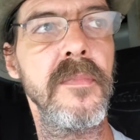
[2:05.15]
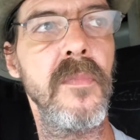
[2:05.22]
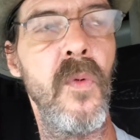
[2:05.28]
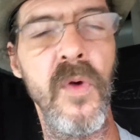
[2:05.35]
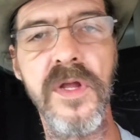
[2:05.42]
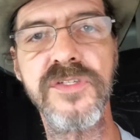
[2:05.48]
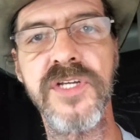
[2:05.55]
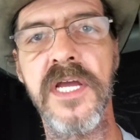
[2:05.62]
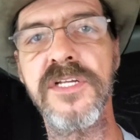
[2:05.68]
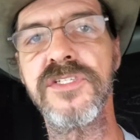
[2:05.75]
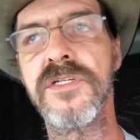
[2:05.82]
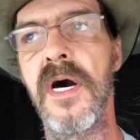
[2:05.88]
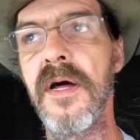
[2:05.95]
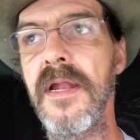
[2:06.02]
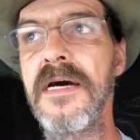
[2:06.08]
oil change
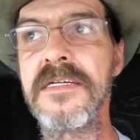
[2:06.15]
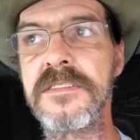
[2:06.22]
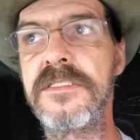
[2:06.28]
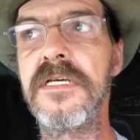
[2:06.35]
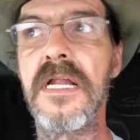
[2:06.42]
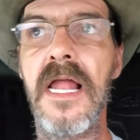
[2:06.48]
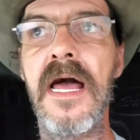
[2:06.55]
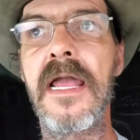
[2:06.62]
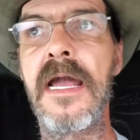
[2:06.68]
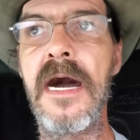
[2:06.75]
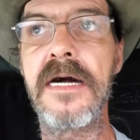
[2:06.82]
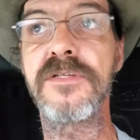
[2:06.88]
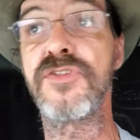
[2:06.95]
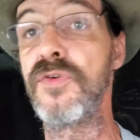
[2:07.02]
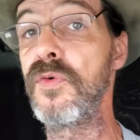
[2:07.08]
done until I
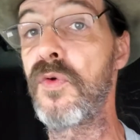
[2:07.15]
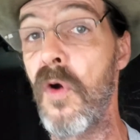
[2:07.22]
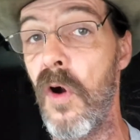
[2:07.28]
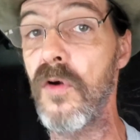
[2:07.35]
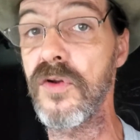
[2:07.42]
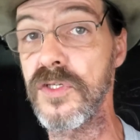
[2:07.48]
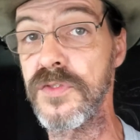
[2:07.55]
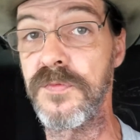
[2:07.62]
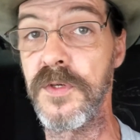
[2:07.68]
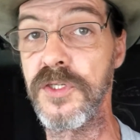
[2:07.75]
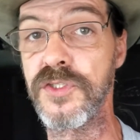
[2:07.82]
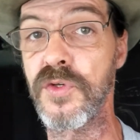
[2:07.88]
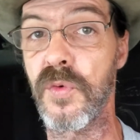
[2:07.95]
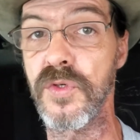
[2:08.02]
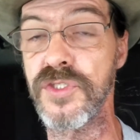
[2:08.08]
got to Cartersville,
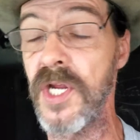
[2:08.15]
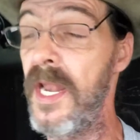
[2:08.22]
Georgia.